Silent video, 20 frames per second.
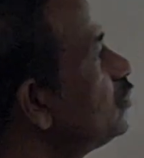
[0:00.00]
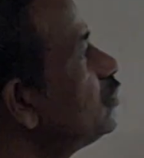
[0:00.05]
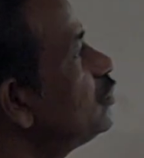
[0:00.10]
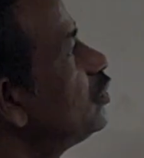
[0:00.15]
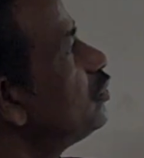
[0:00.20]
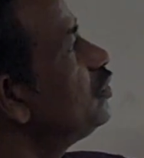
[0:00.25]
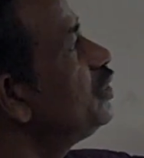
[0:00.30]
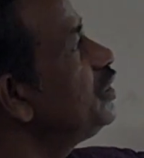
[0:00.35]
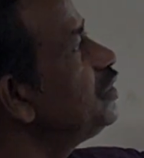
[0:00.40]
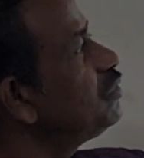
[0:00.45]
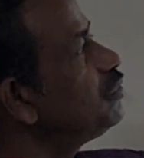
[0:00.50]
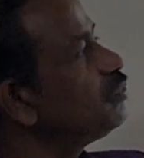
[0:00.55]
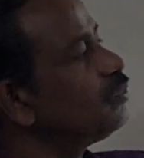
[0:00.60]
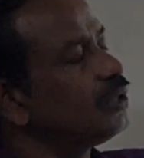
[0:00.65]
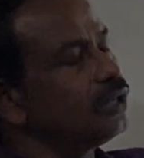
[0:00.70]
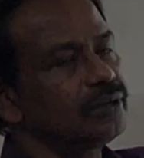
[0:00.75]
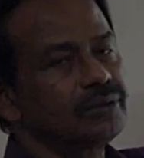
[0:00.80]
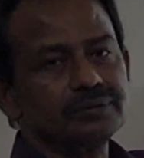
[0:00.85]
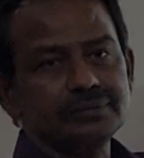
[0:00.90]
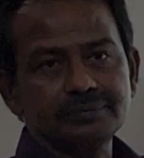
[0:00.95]
So these two
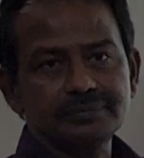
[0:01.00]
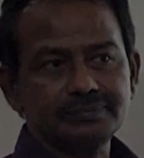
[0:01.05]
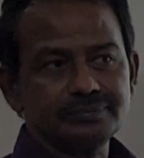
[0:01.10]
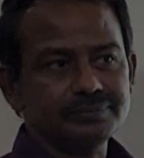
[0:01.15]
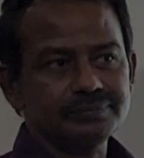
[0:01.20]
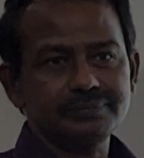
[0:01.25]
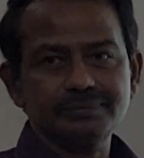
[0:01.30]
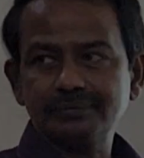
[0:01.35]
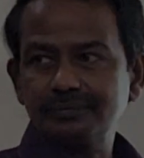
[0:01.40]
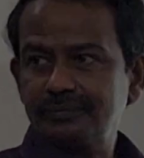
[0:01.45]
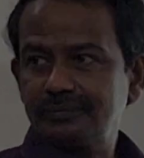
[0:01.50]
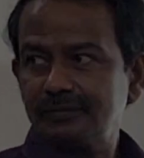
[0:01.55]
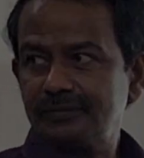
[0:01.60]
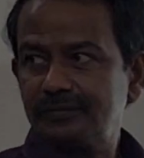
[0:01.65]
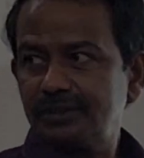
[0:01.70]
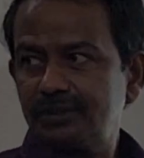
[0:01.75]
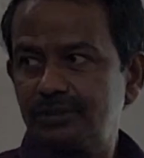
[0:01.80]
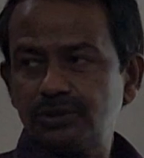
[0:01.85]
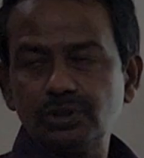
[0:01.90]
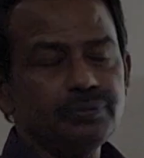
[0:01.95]
alone.
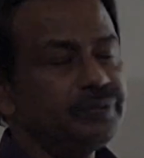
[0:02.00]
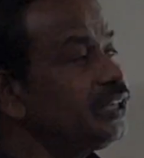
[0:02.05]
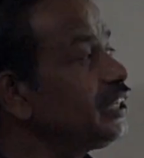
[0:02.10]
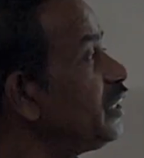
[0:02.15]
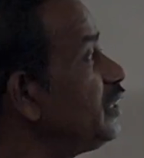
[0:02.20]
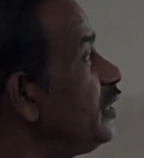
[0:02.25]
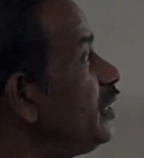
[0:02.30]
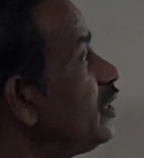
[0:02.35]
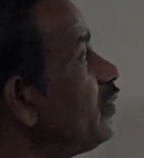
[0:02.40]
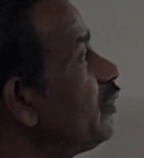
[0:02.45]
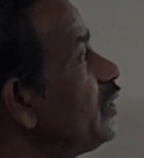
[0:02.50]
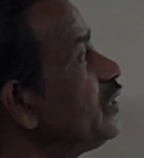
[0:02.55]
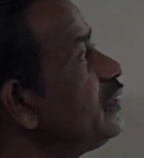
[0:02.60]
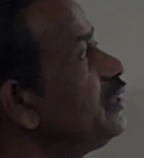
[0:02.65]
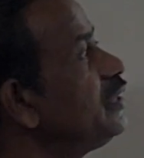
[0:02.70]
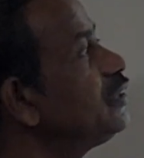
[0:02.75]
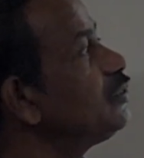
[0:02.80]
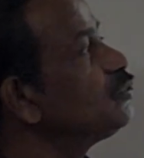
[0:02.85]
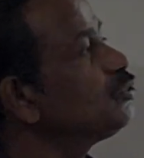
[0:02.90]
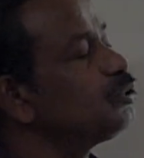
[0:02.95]
So we can
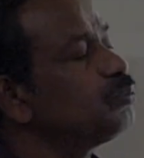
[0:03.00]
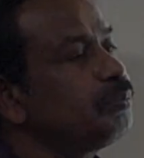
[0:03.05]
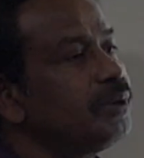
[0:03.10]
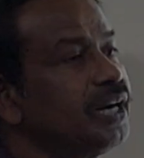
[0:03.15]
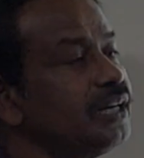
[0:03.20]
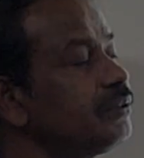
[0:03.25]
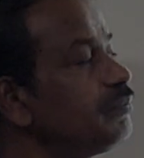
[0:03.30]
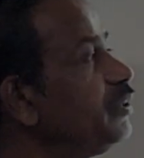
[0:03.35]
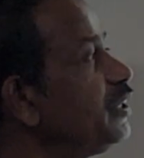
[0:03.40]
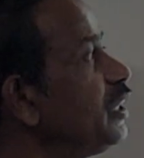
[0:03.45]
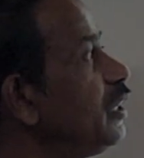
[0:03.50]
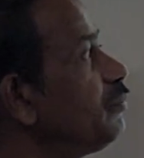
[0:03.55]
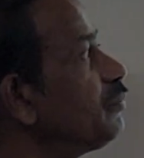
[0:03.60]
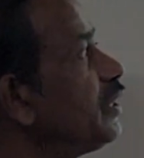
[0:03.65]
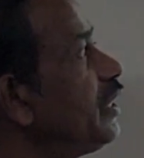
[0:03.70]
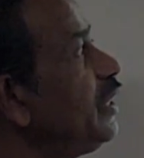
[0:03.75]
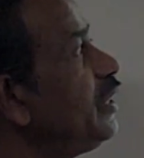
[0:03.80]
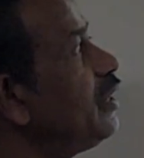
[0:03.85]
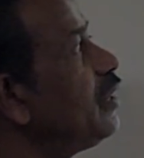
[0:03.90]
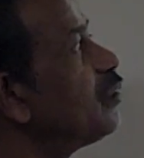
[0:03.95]
equate these two apart. We
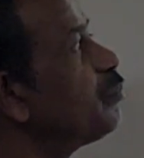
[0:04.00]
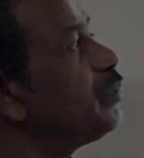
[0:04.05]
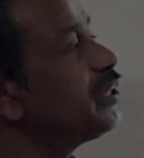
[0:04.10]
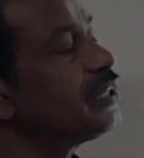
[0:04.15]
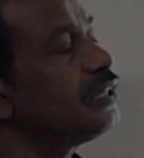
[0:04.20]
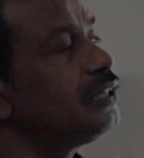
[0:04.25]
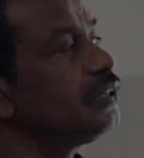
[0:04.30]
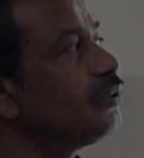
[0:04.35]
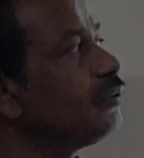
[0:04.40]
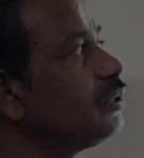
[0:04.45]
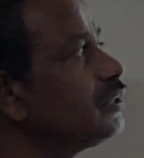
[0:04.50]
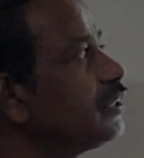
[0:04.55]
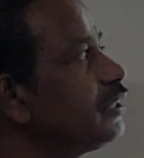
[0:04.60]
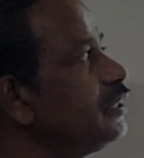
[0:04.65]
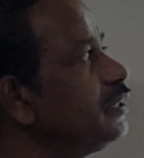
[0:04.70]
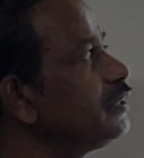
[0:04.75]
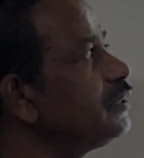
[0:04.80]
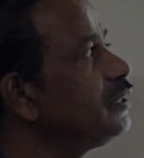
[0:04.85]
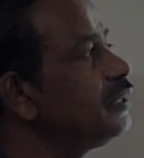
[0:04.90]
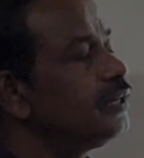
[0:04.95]
have k orbital equal to
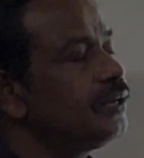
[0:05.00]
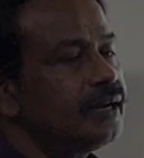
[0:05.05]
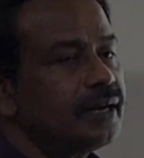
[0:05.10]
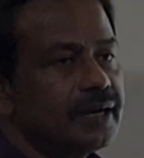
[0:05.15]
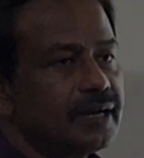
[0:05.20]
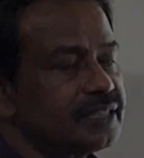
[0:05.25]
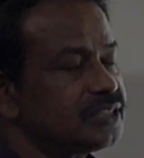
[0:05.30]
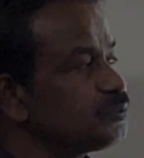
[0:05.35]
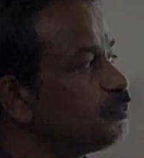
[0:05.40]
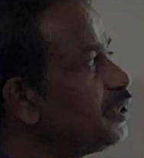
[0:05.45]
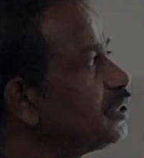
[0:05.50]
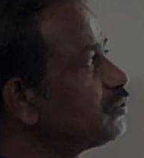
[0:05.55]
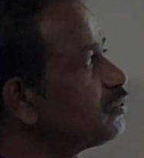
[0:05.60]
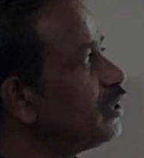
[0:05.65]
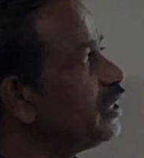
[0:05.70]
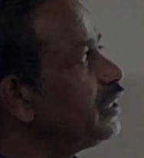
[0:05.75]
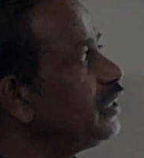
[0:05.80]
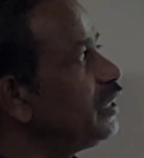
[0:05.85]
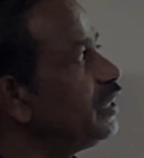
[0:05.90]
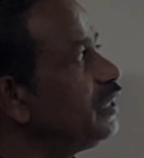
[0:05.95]
h bar
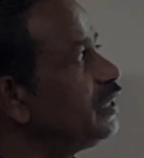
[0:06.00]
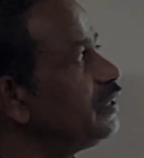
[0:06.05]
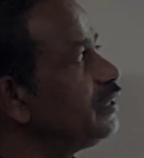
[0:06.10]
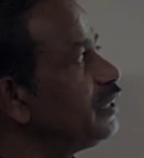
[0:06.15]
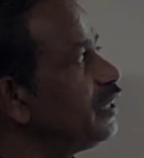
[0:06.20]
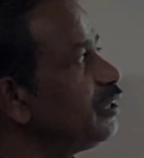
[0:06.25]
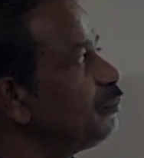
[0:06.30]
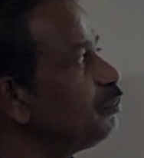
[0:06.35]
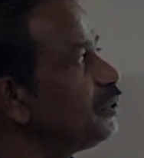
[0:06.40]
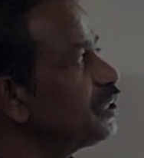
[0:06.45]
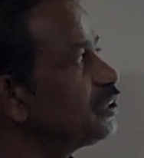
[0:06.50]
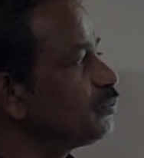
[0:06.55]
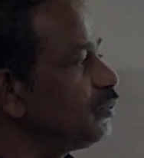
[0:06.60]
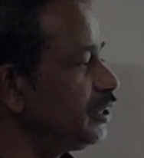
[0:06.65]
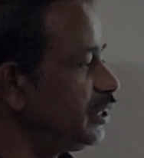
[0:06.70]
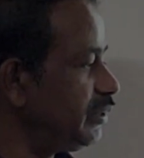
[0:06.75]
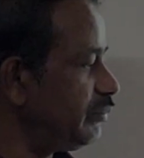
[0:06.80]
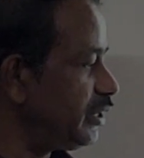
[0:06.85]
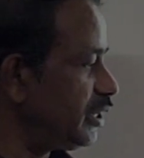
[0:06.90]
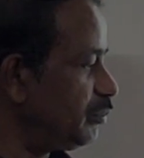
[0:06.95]
squared L into L plus
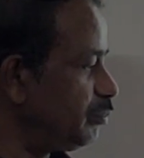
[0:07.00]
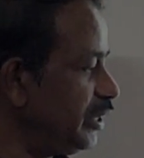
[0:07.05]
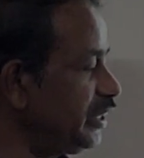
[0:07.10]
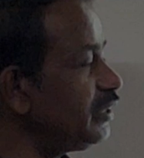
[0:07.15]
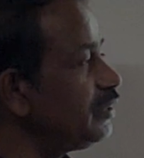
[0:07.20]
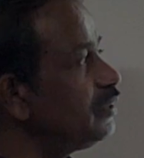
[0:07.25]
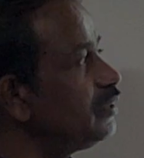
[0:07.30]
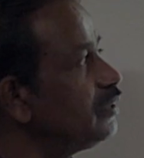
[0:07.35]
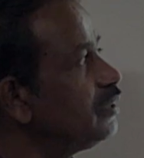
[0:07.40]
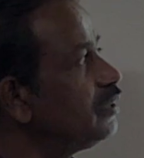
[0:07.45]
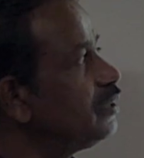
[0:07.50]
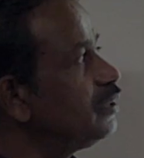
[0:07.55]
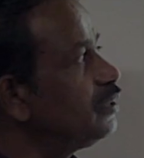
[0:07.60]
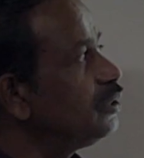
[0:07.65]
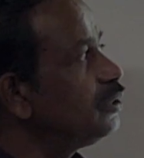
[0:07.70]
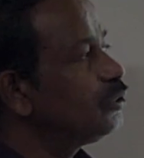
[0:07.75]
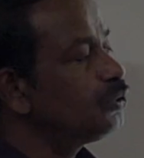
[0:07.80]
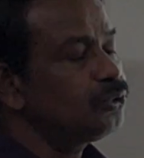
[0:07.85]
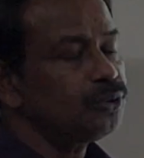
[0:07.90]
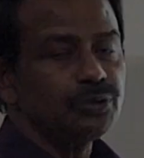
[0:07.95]
1 divided by
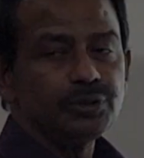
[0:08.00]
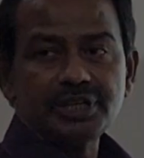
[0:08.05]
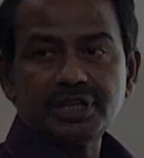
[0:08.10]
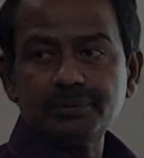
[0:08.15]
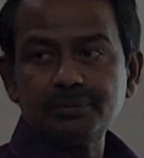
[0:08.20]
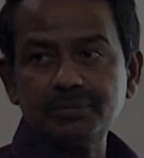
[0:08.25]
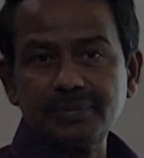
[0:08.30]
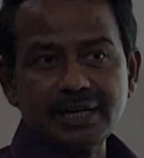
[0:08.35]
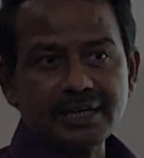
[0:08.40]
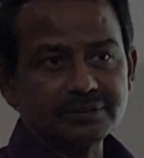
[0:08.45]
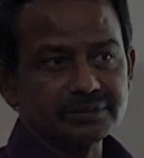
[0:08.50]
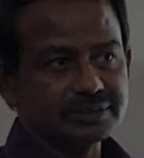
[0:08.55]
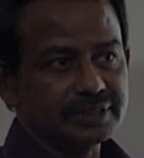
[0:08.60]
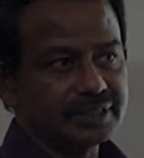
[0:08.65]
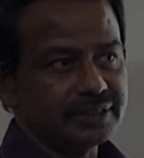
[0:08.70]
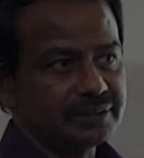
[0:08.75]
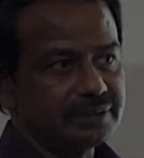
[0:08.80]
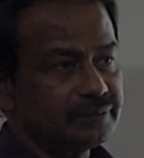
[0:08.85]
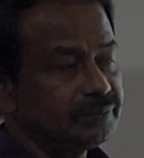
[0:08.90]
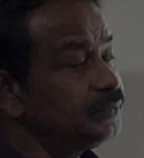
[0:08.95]
2m r
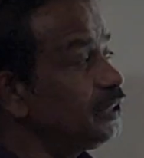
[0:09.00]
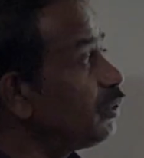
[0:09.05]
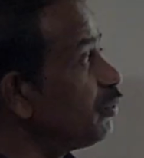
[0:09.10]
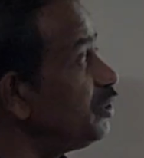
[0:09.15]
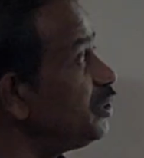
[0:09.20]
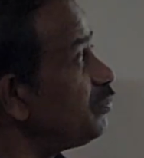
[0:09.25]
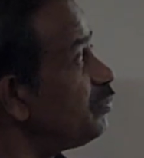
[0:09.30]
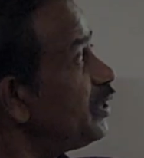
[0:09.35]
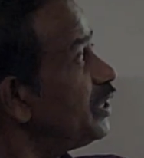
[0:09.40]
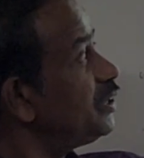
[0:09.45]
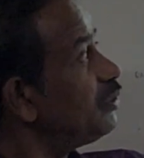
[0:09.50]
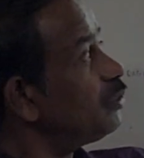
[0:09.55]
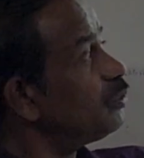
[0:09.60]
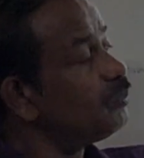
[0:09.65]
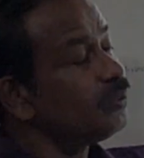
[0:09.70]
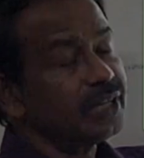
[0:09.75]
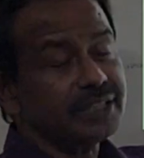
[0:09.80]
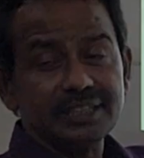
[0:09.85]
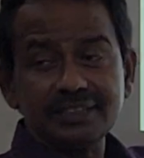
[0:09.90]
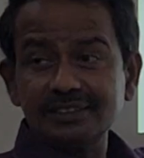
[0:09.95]
squared. We are going to find out
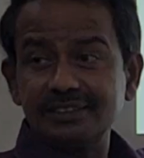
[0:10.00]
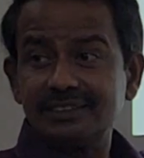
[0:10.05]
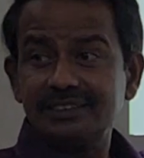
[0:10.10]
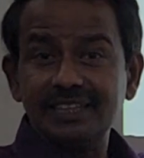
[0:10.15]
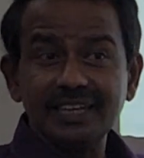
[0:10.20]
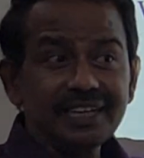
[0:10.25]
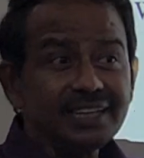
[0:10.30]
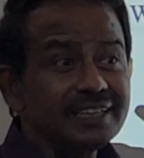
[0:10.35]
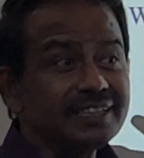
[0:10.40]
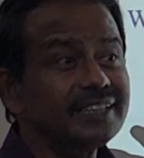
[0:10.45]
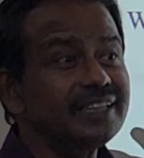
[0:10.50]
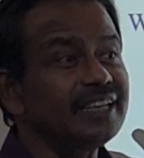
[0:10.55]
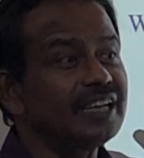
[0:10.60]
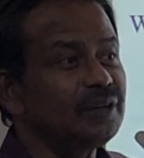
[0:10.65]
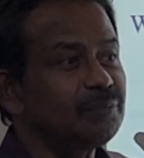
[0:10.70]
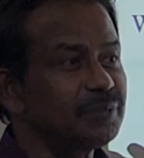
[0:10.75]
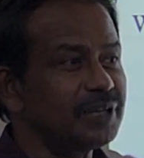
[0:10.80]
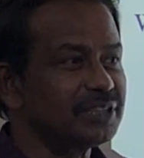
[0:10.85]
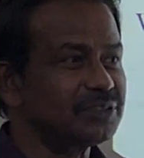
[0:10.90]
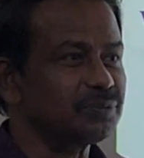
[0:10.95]
what is L into
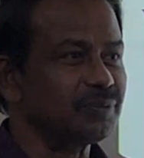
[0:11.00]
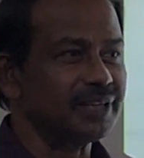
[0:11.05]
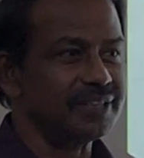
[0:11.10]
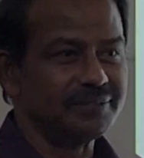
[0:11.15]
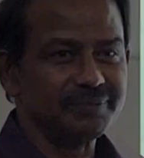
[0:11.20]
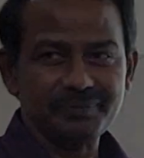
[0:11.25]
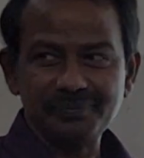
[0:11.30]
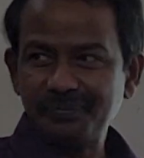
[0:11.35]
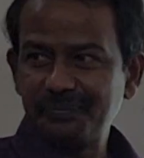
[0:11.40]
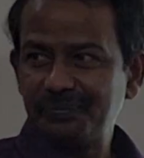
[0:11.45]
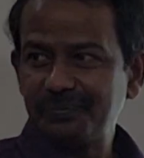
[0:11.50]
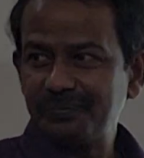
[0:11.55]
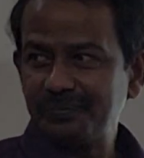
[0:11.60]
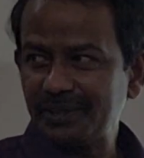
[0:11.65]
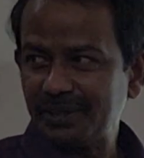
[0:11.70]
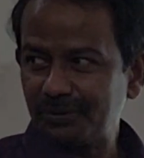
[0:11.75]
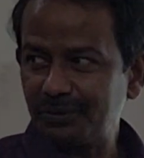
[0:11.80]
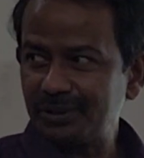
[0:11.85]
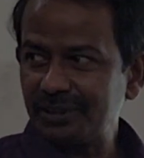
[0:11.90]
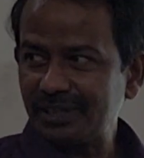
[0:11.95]
L plus 1.
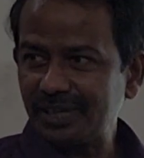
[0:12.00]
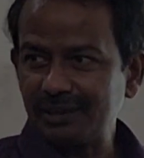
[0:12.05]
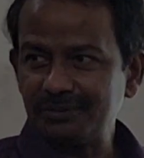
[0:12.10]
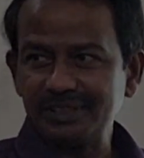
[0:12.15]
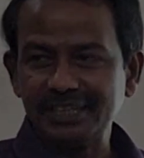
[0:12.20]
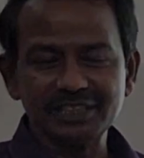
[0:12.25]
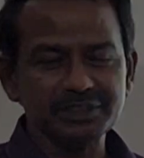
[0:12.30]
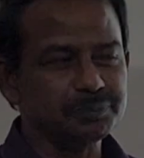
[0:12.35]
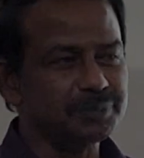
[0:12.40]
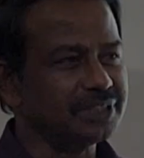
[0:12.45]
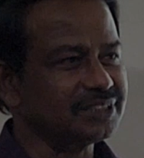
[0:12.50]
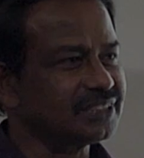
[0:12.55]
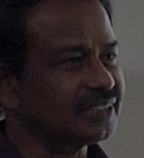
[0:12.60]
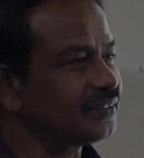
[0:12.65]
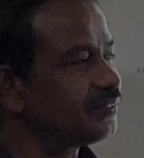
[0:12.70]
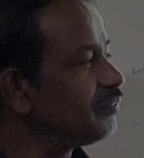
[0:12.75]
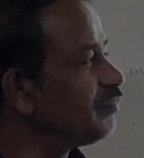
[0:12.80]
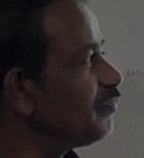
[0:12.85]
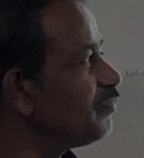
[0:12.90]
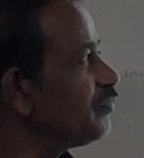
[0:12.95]
We are going to have the
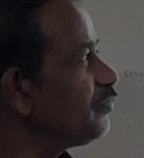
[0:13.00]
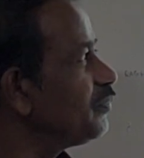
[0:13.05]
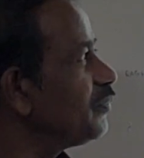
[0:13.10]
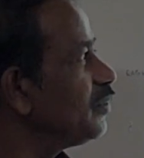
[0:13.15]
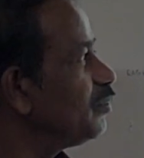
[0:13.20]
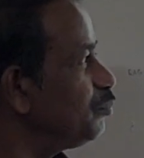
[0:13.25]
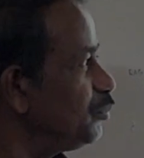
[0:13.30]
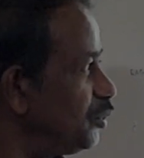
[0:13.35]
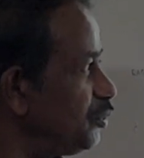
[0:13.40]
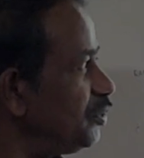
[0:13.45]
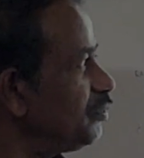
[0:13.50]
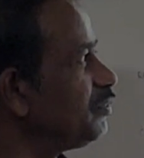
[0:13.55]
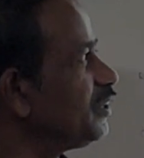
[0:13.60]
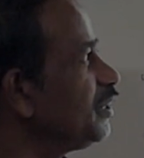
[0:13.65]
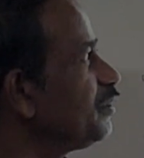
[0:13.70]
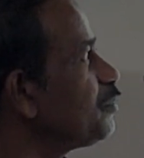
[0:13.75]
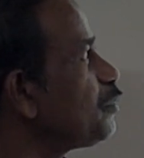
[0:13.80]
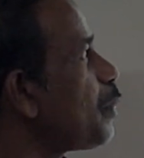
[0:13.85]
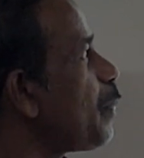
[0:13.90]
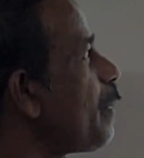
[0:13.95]
expression
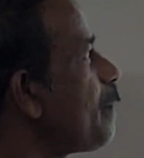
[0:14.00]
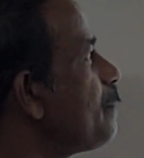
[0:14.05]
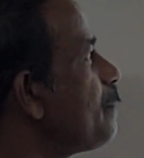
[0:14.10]
beautifully.